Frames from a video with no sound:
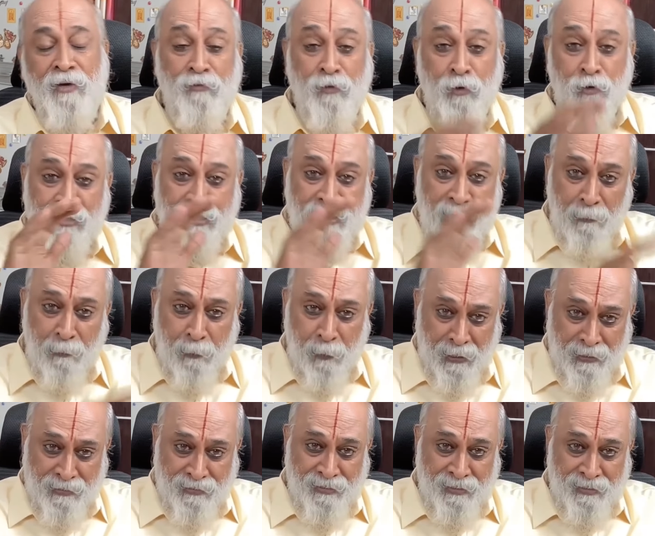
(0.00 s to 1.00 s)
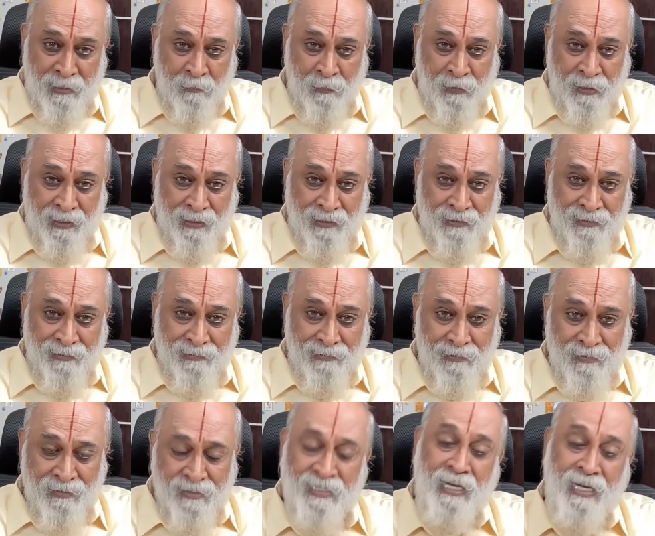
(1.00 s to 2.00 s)
If you suppress something,
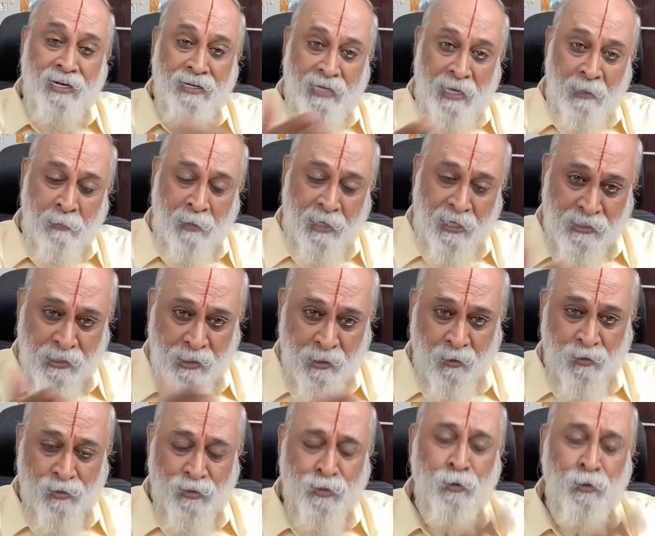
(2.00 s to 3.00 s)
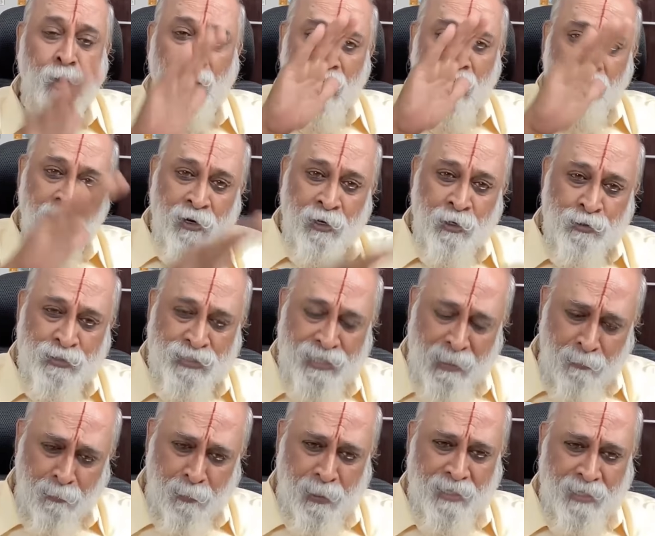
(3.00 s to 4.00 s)
say temptation also, when you
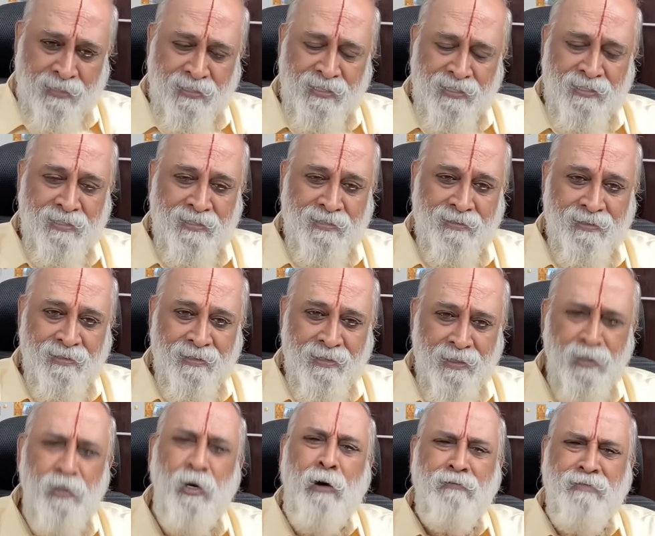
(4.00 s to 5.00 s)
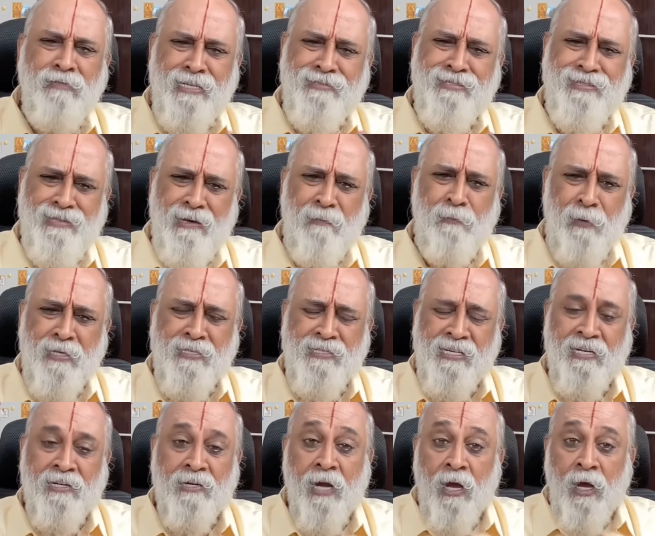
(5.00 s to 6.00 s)
suppress, you have just
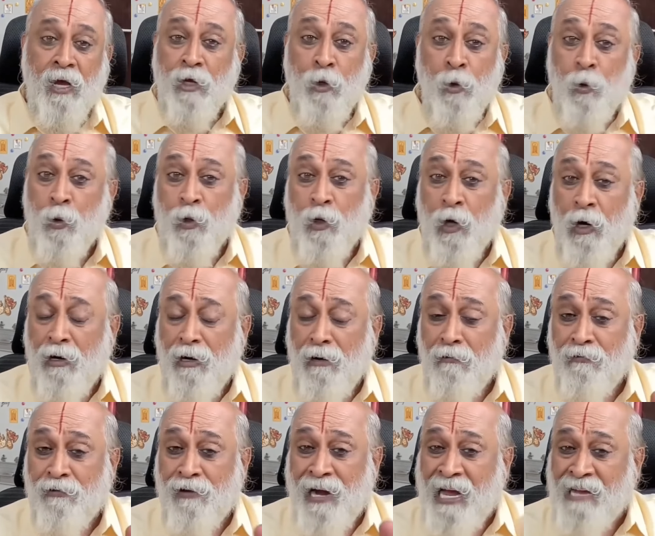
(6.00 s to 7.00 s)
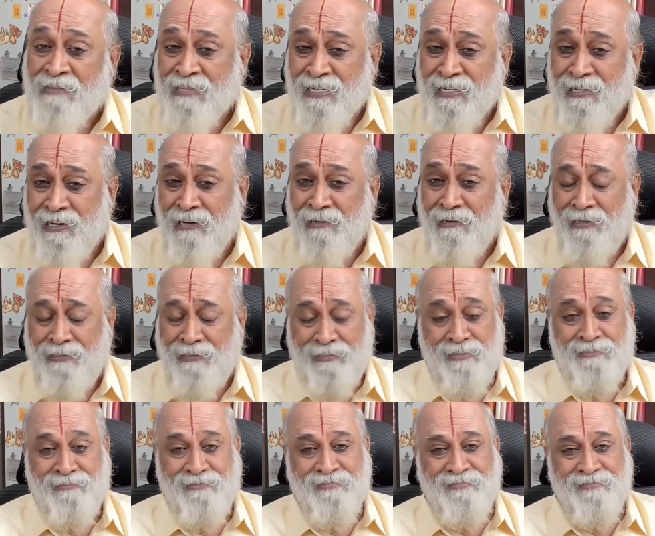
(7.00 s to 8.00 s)
suppressed it. You would not have transcended
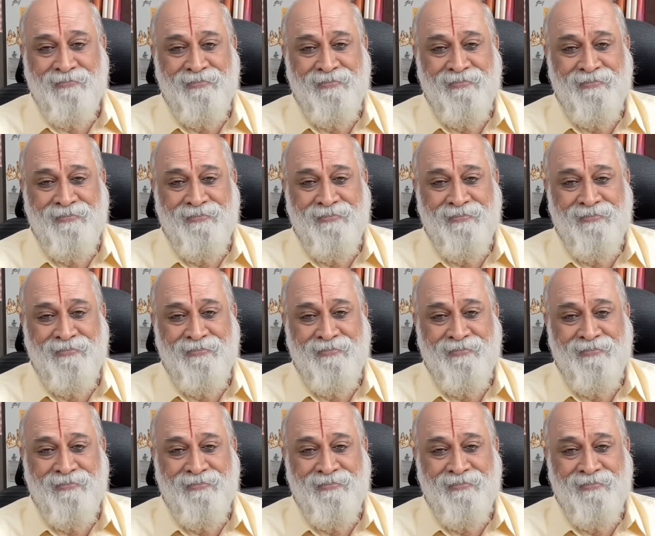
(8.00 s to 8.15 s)
it.